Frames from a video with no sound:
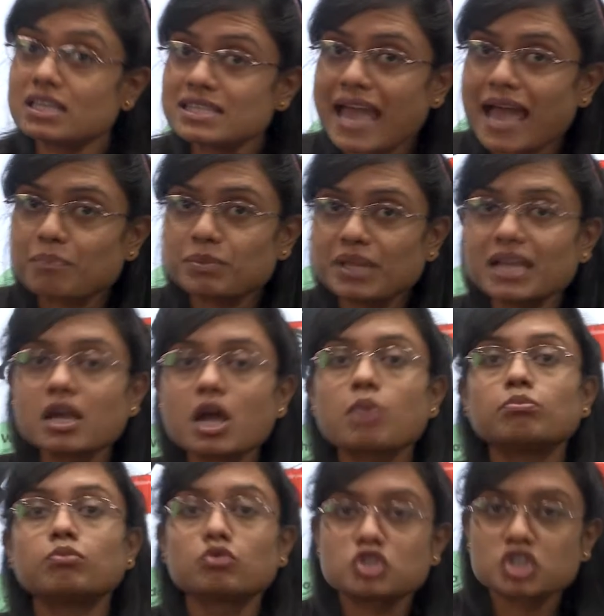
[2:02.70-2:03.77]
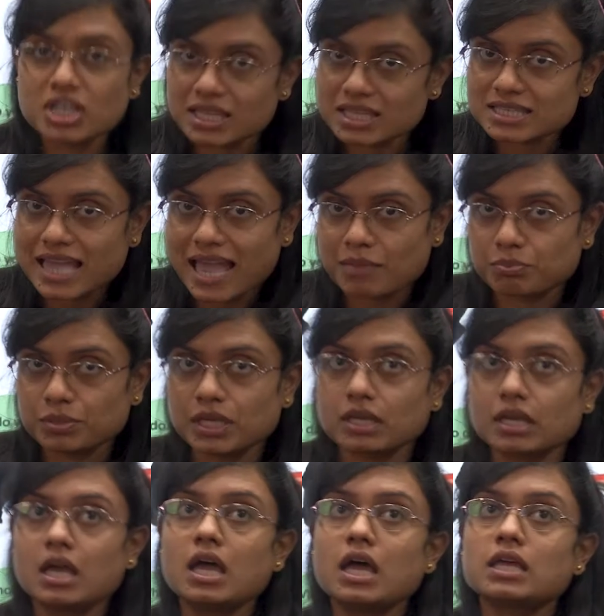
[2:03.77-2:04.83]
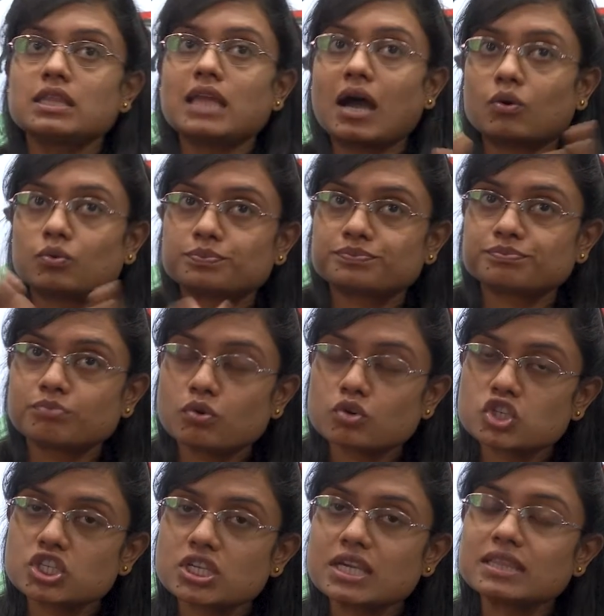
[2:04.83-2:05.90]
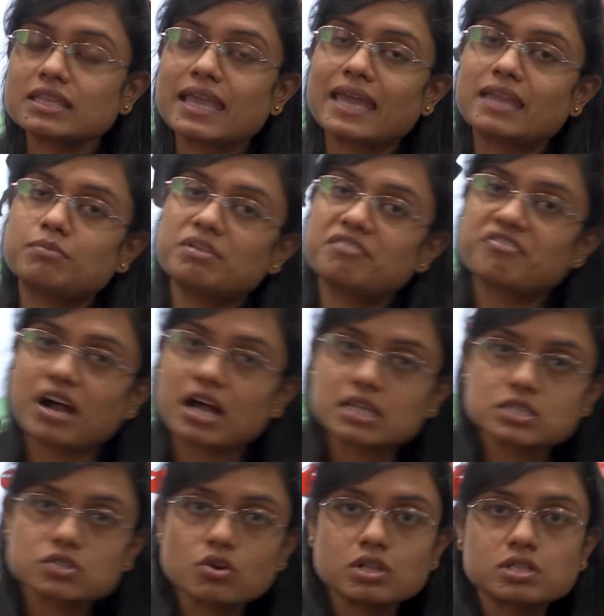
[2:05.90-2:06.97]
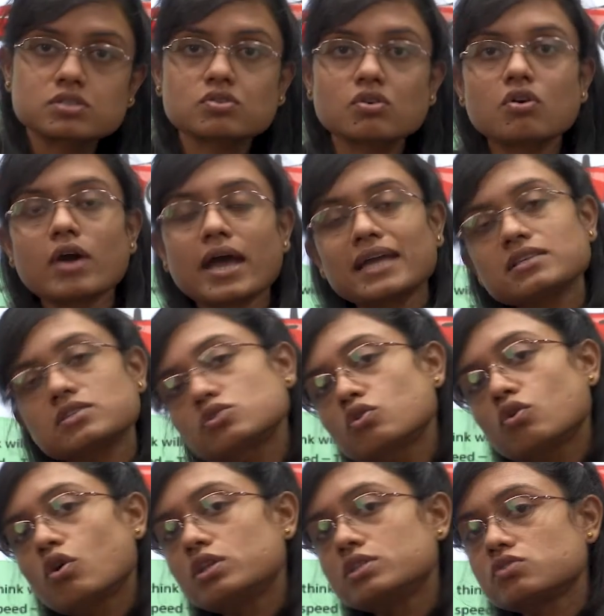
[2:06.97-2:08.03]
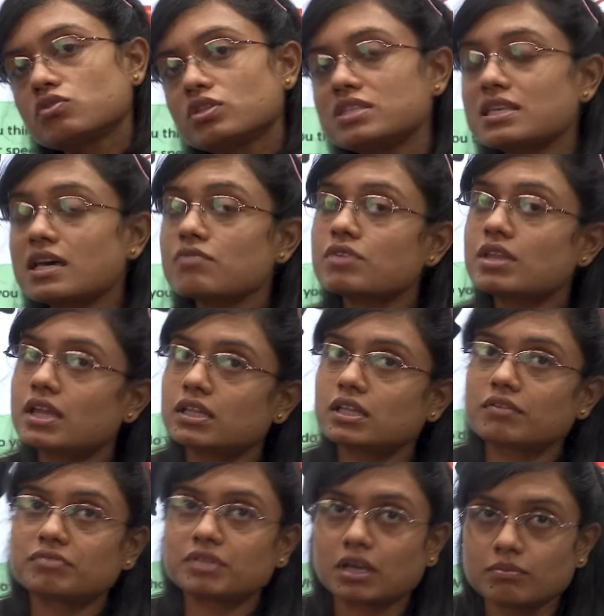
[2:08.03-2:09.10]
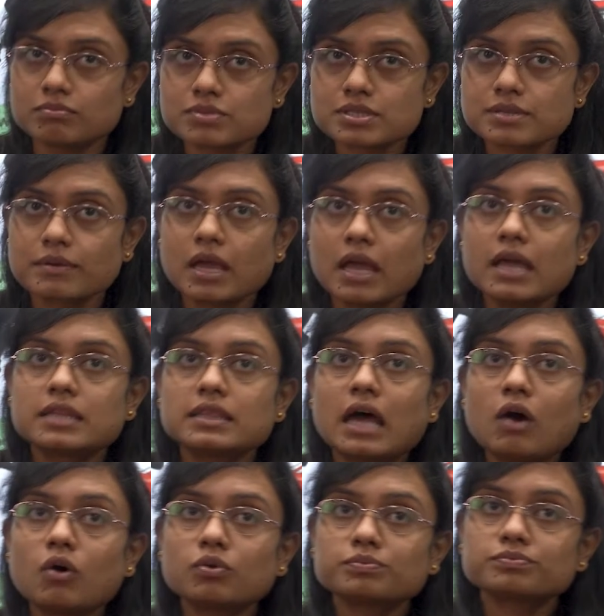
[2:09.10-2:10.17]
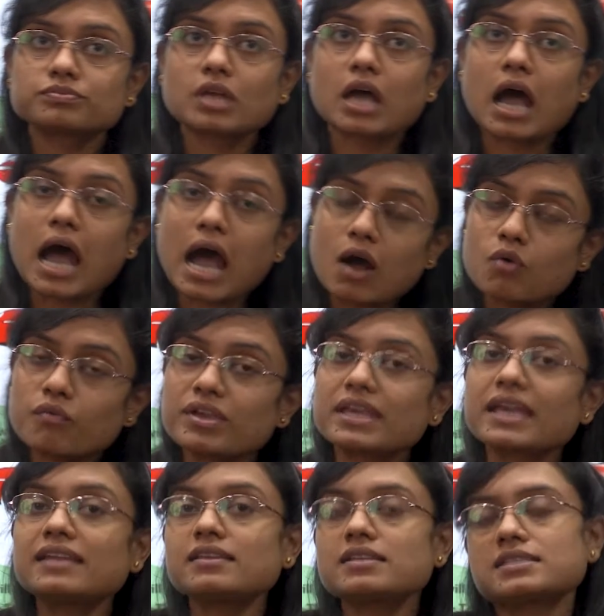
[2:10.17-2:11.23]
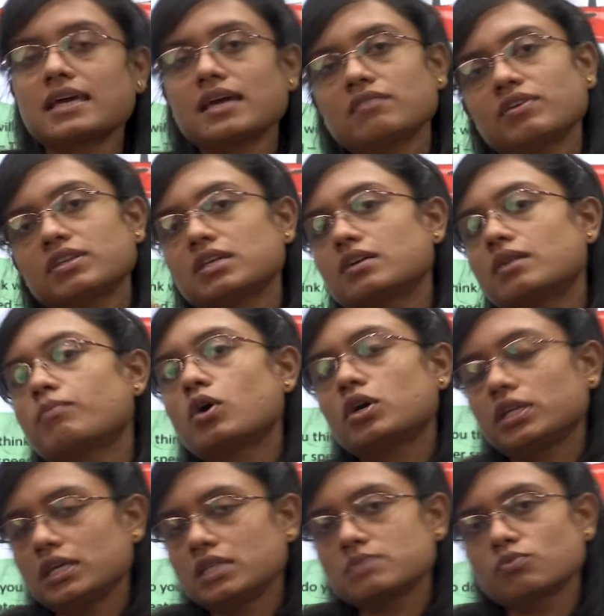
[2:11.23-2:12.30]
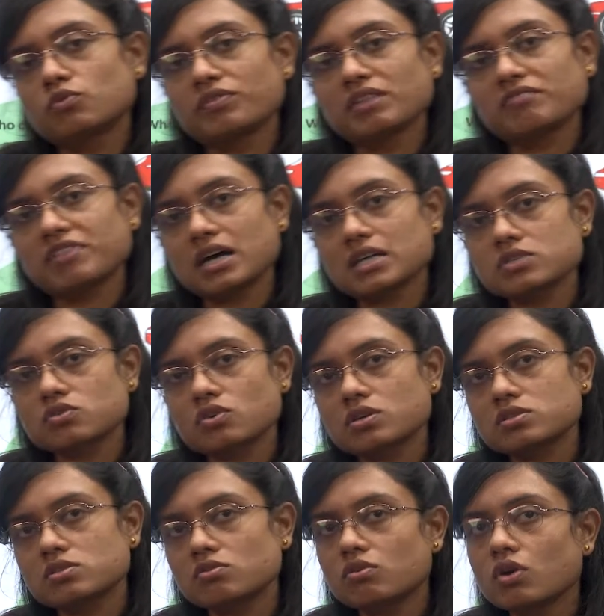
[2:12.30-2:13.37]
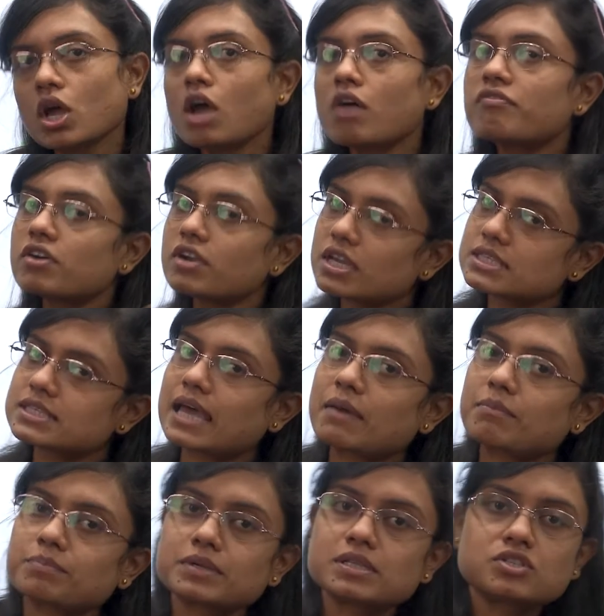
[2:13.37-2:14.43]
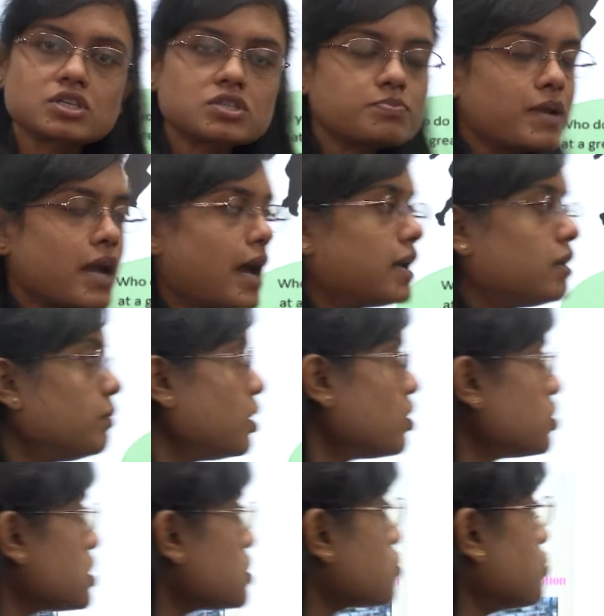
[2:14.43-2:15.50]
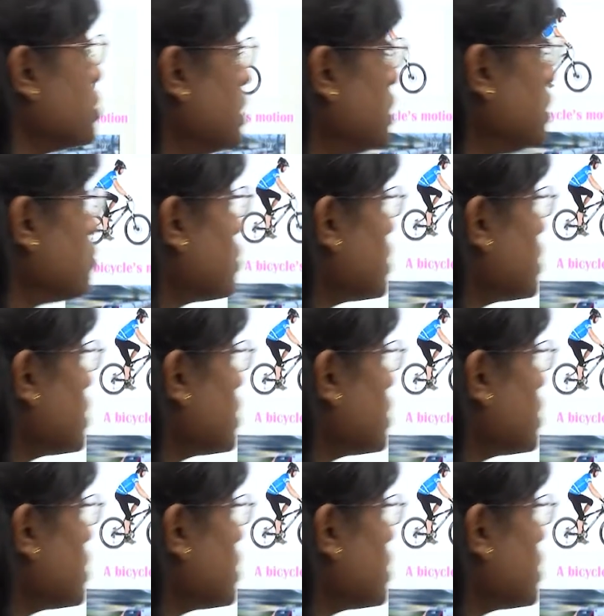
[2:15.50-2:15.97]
is happening? Motion is happening. Now, motion can be fast also and slow also. These are relative terms. Now, how we can decide whether a body is moving fast or slow? For example, just behind me on the screen, you